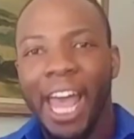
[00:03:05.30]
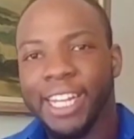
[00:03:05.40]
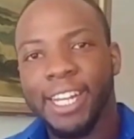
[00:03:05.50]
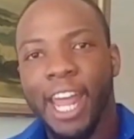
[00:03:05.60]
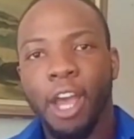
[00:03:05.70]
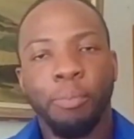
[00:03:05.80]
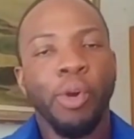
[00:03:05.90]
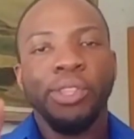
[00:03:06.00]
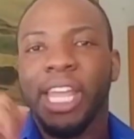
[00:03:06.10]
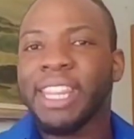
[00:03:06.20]
undeniable
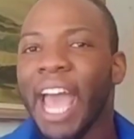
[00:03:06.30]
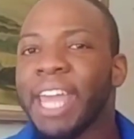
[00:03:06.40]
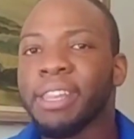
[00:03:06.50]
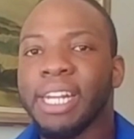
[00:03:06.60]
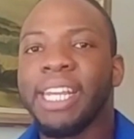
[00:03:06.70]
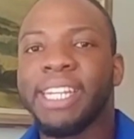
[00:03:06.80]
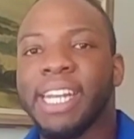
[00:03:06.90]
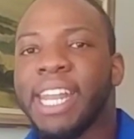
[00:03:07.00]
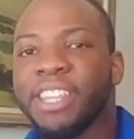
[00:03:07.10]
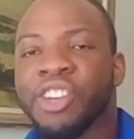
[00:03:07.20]
that the isolated
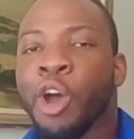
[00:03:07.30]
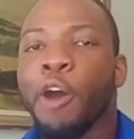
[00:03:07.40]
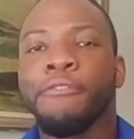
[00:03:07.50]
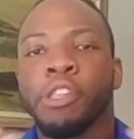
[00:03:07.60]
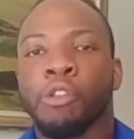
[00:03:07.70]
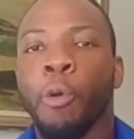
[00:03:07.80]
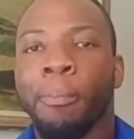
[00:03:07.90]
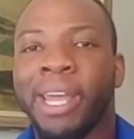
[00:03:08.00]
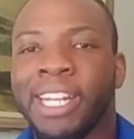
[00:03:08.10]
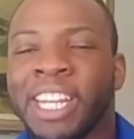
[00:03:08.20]
nature of a sole
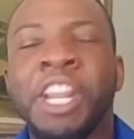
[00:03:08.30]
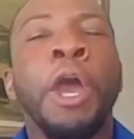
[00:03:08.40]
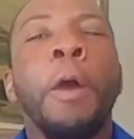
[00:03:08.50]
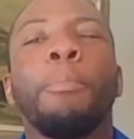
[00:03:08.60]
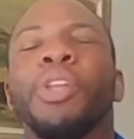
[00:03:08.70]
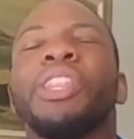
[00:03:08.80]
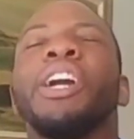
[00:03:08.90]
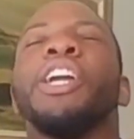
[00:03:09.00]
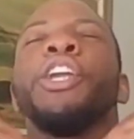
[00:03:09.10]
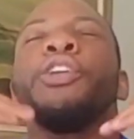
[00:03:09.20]
mandate puts
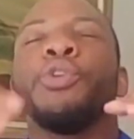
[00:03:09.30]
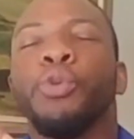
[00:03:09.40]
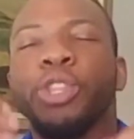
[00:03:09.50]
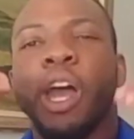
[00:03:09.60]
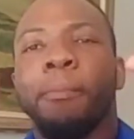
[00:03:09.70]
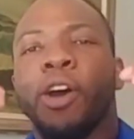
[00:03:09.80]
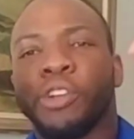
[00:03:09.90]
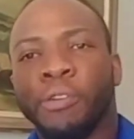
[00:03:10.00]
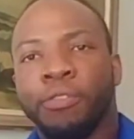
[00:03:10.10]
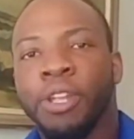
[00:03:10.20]
a huge amount
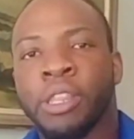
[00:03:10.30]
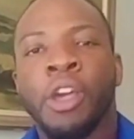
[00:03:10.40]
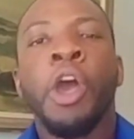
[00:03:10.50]
of risk